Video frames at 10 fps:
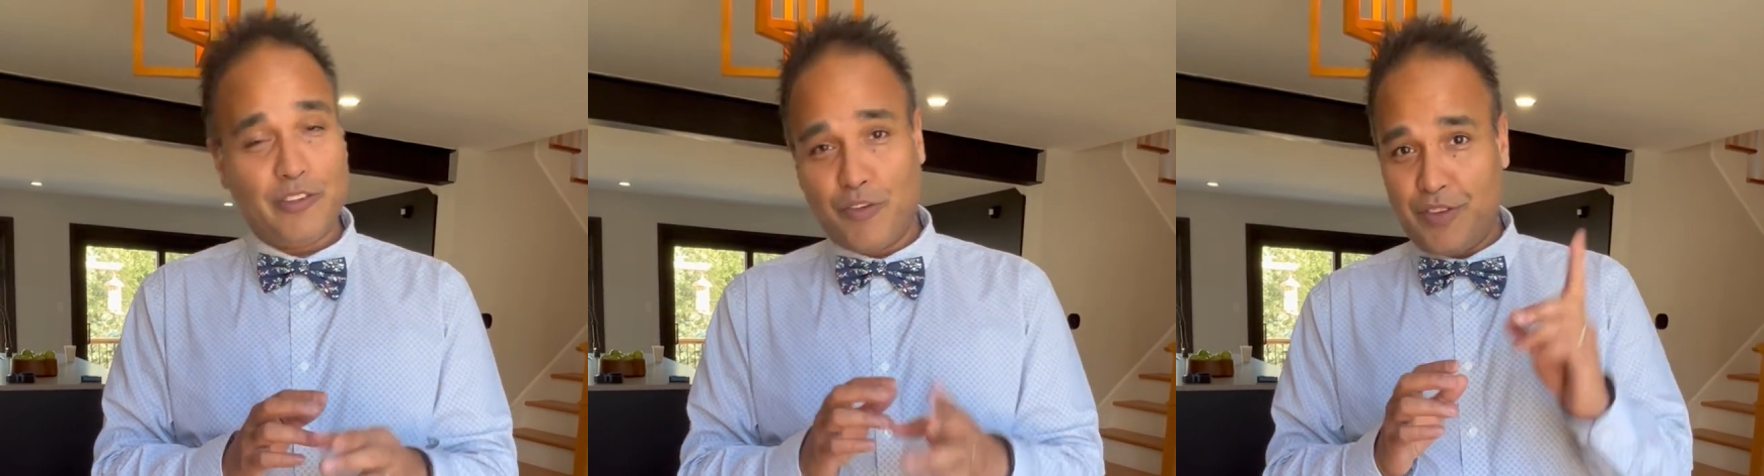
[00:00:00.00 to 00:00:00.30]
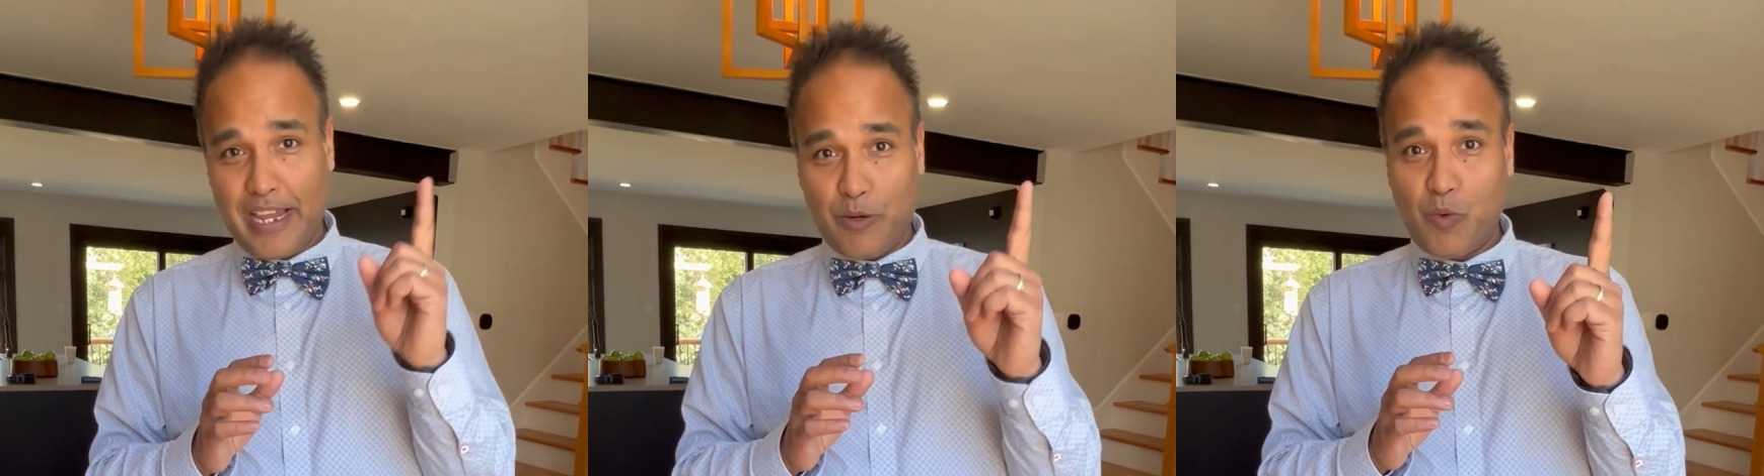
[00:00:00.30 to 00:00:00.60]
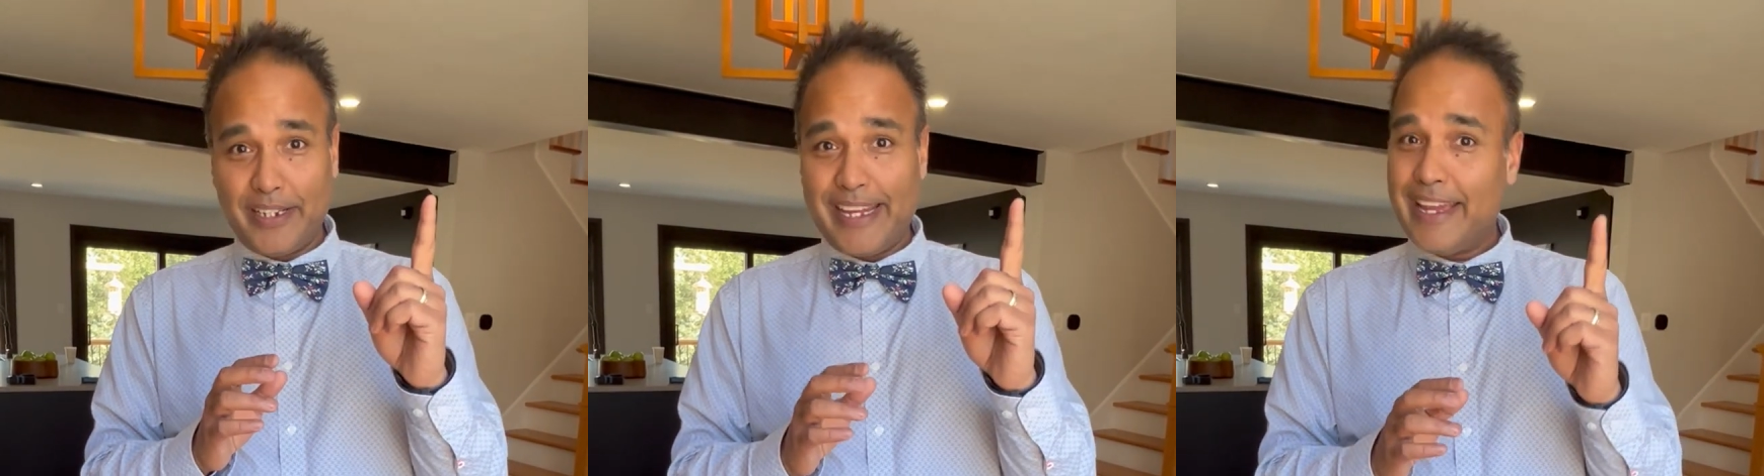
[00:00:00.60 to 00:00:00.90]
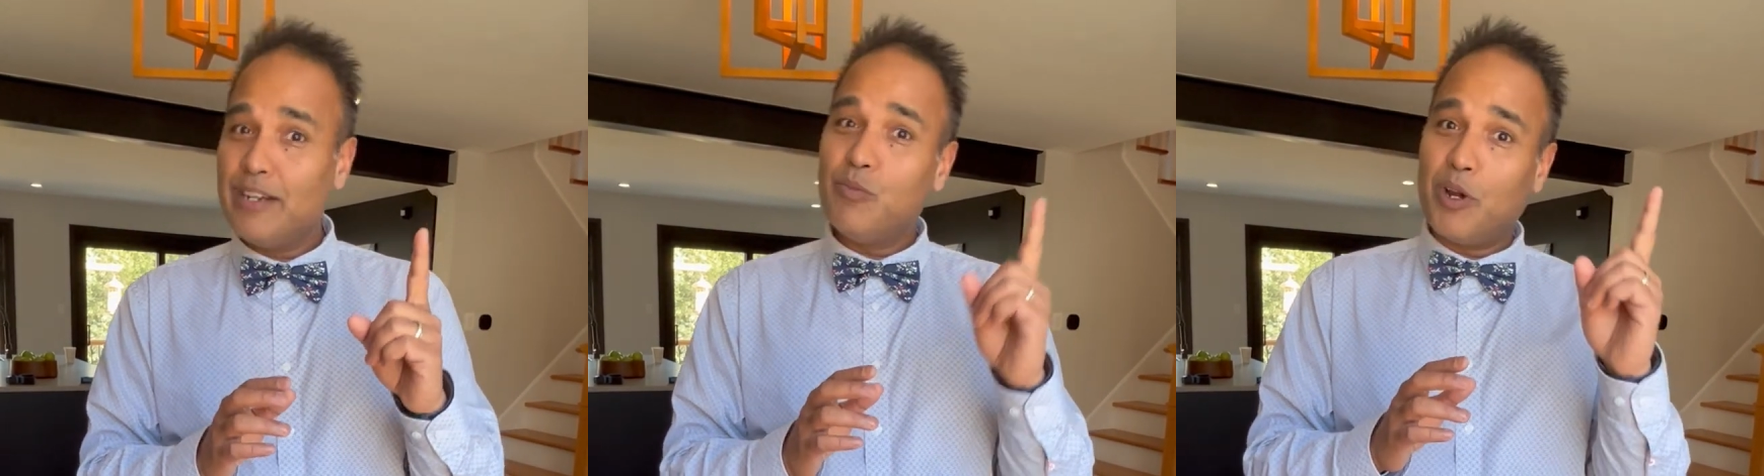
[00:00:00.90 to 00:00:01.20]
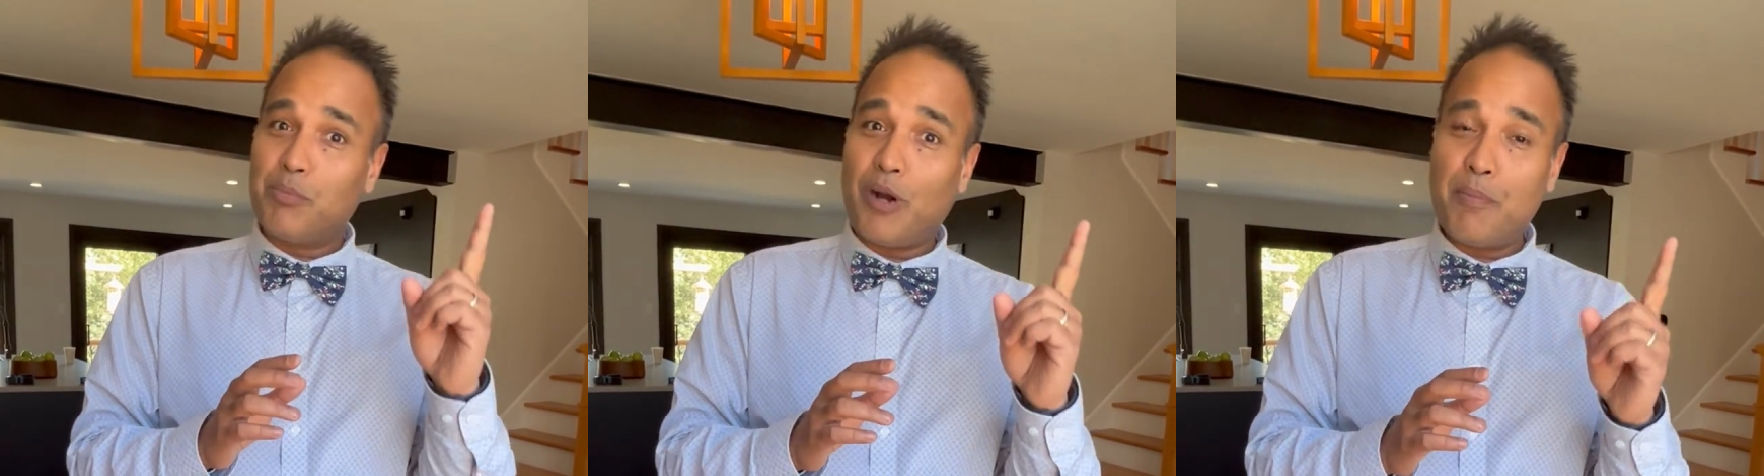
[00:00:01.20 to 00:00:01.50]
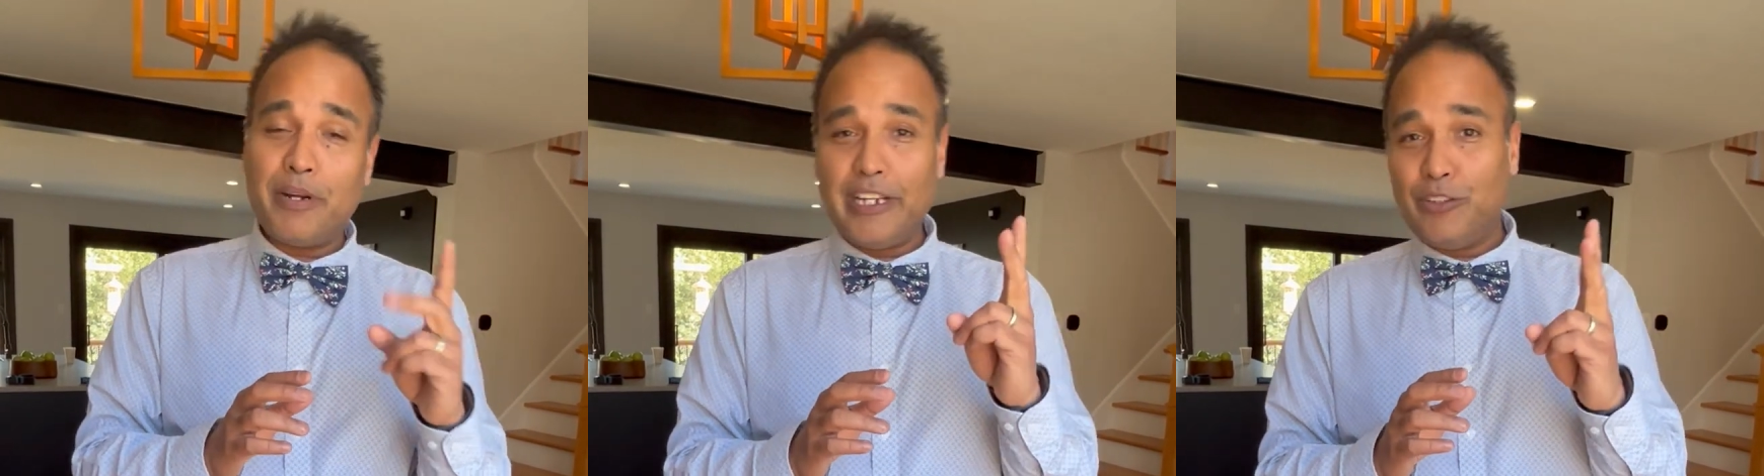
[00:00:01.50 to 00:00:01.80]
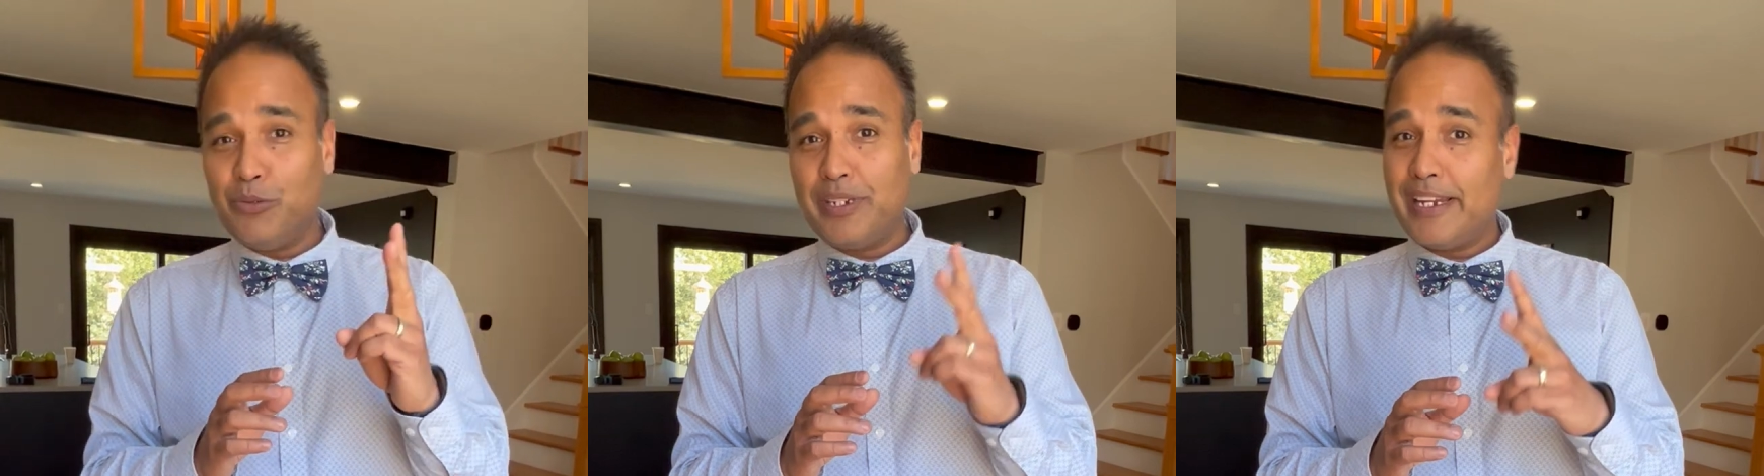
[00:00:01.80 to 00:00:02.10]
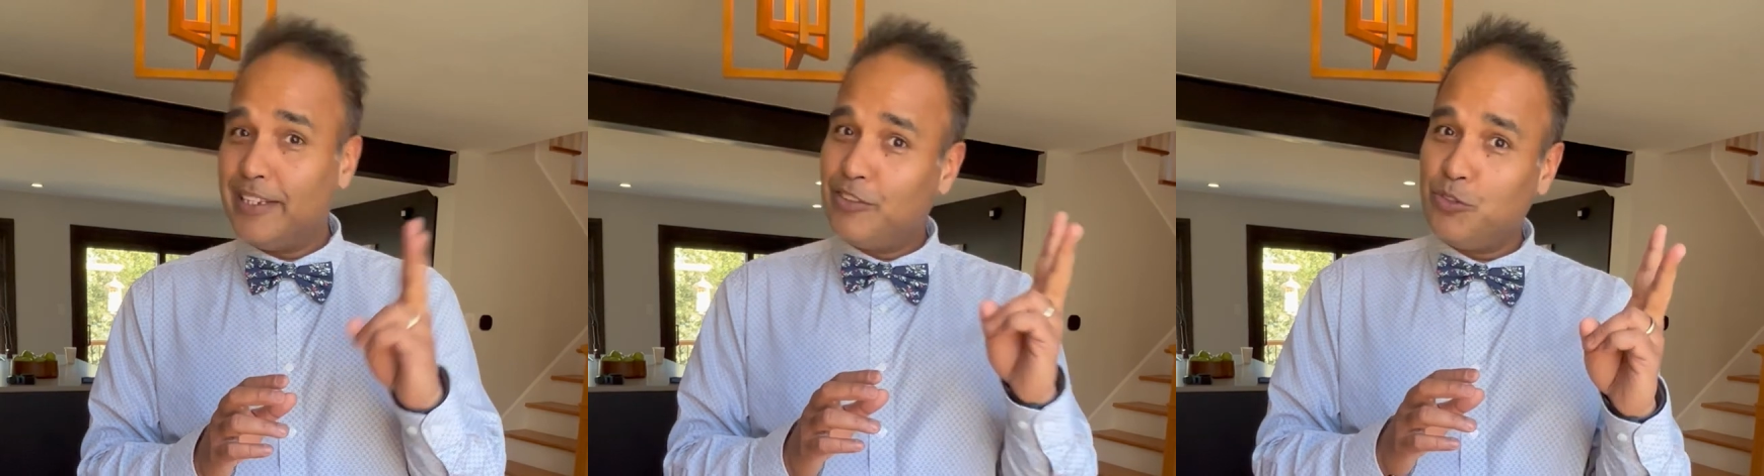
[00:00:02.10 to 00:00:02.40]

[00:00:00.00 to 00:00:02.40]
So if you had one kid, one property, two kids,